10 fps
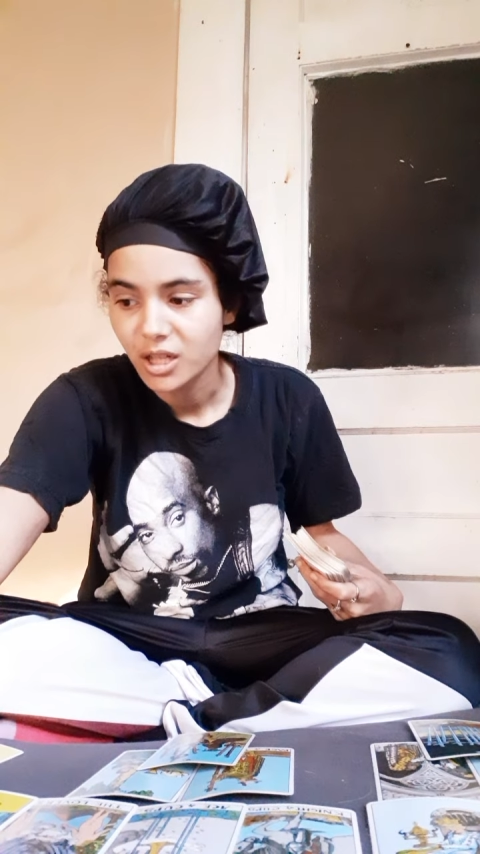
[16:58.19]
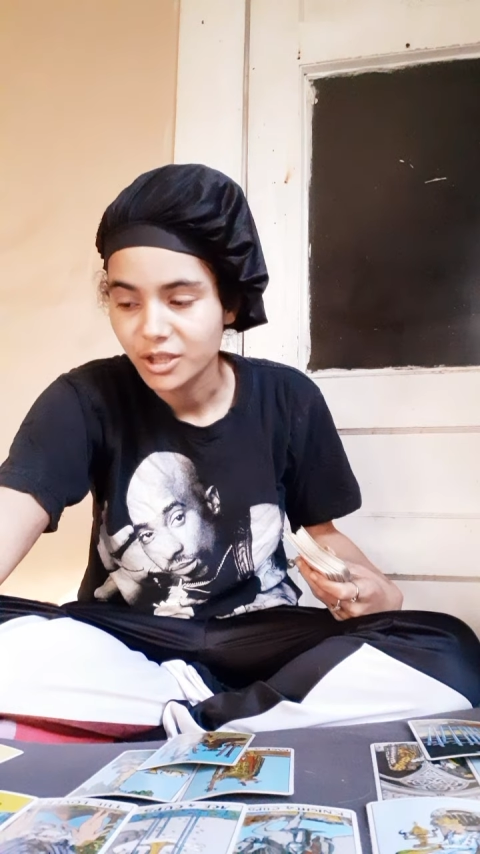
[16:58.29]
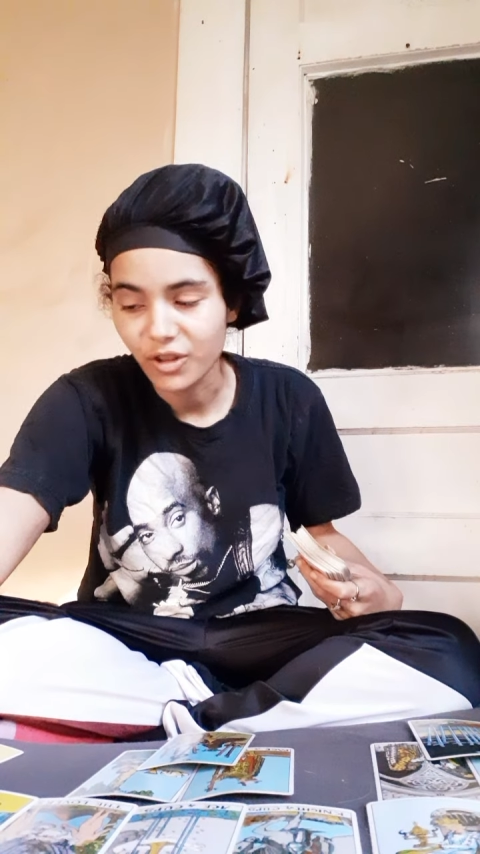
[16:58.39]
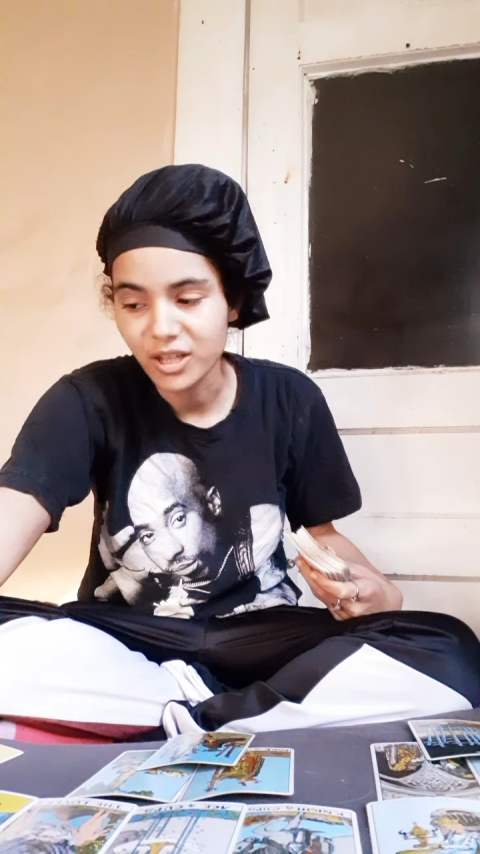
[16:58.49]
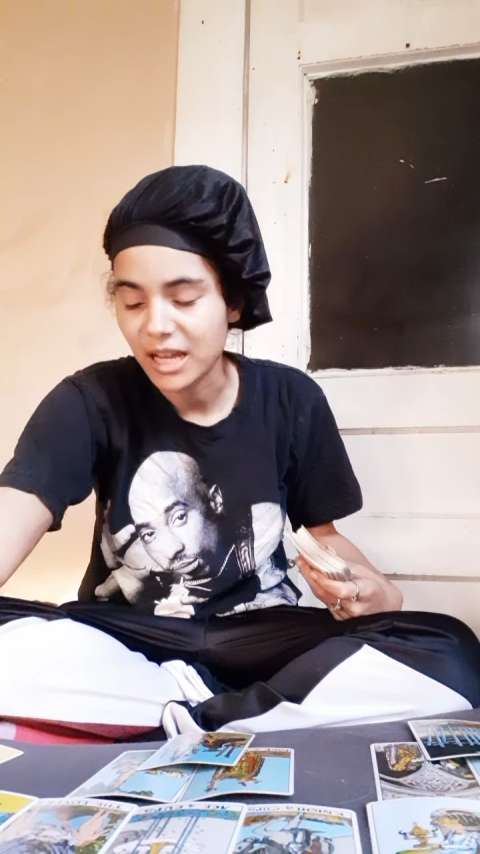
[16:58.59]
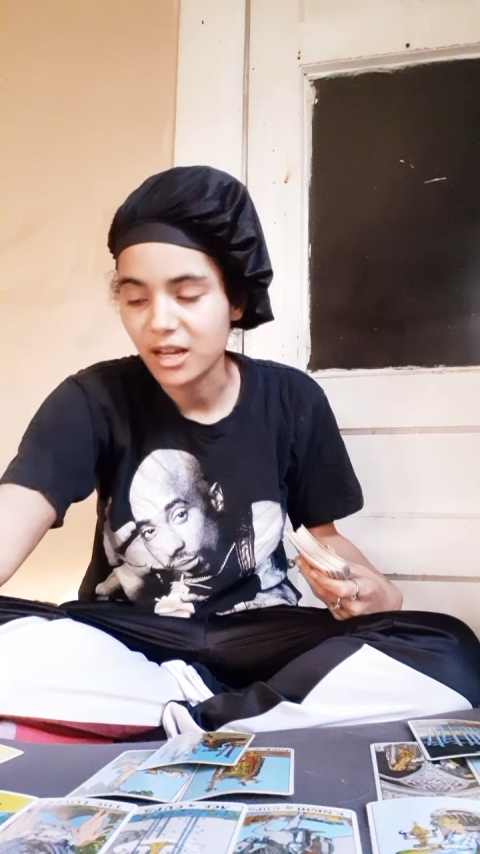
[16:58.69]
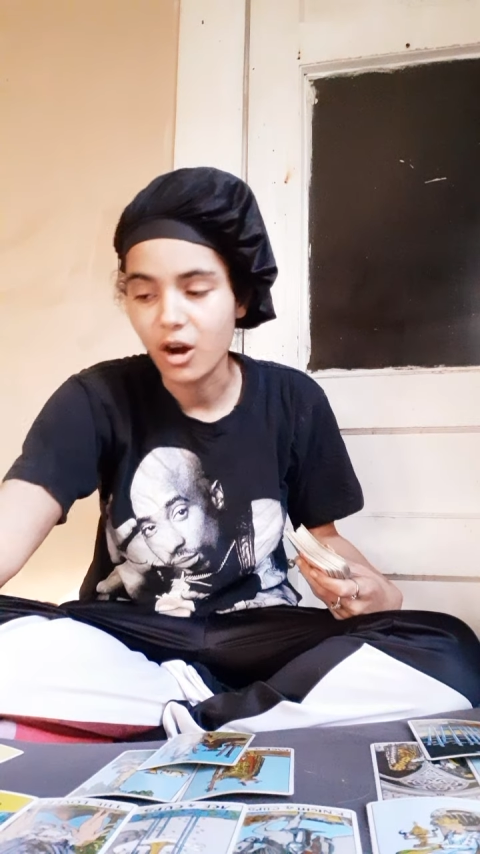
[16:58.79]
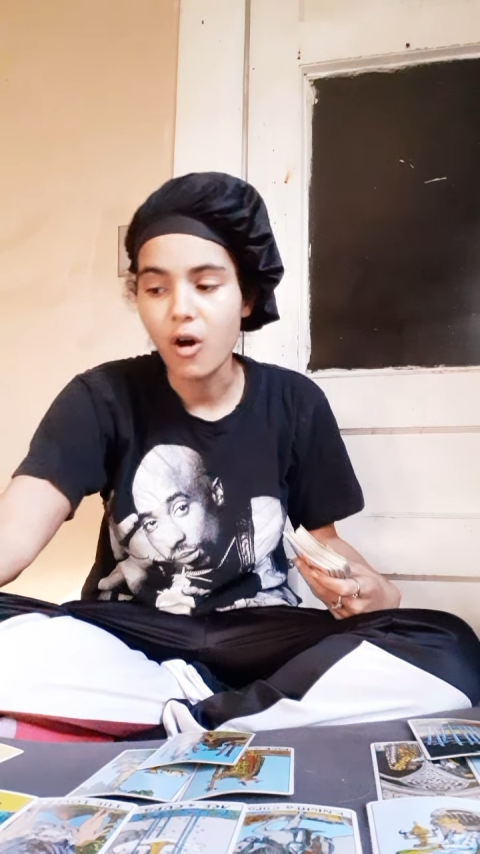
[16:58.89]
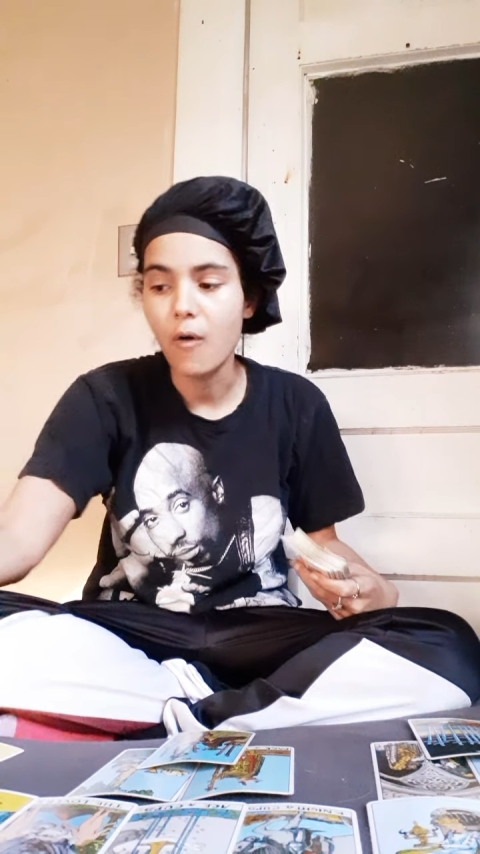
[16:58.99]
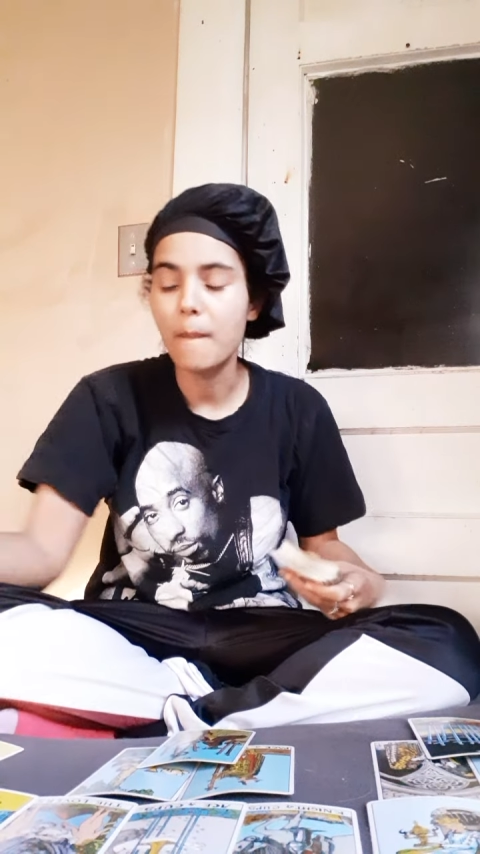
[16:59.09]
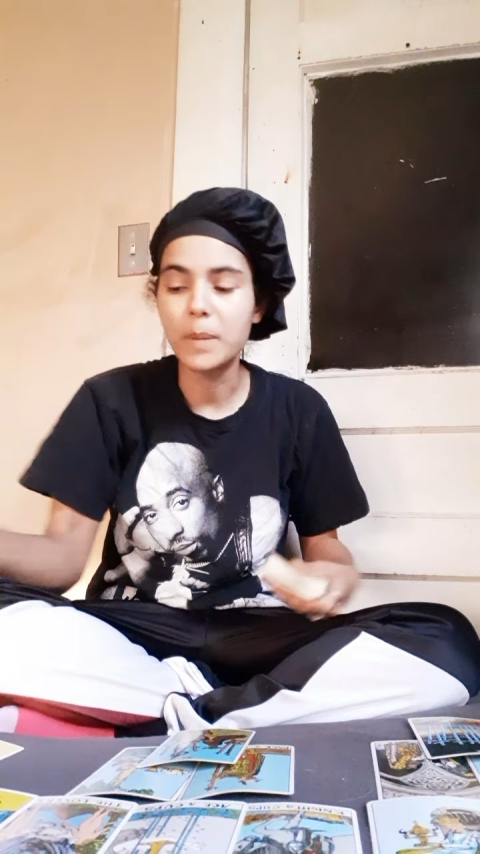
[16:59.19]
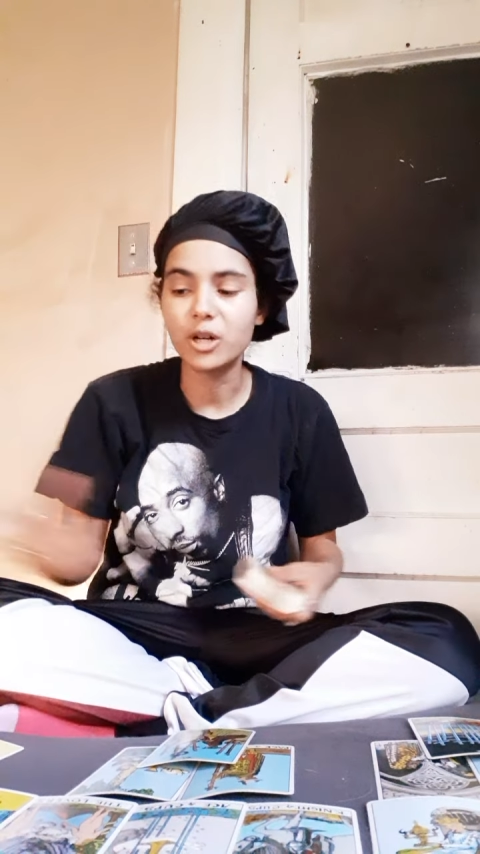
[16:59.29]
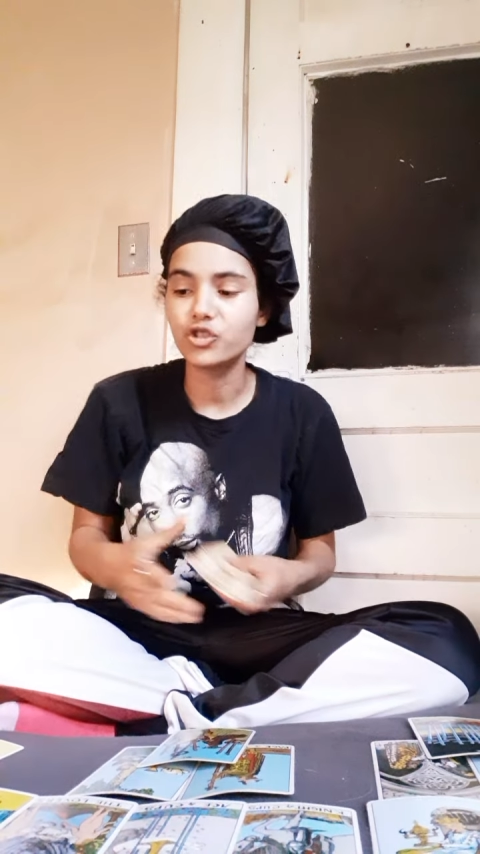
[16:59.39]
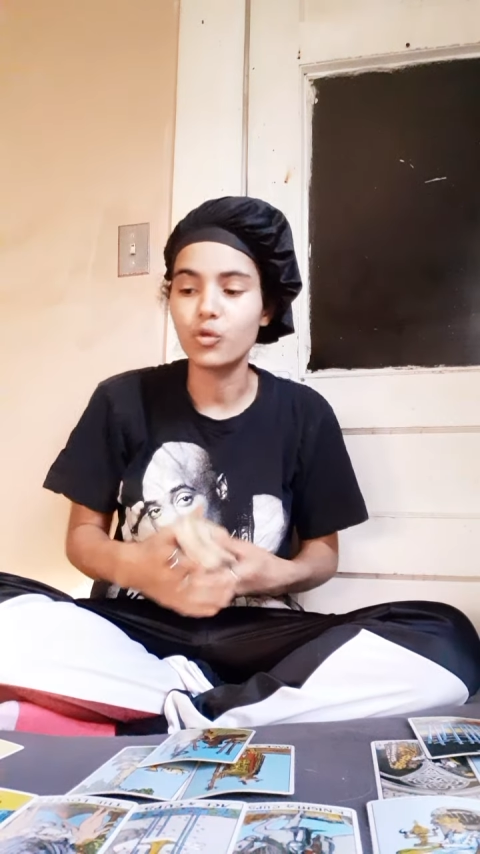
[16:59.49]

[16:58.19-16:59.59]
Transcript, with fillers: So there's like a whole bunch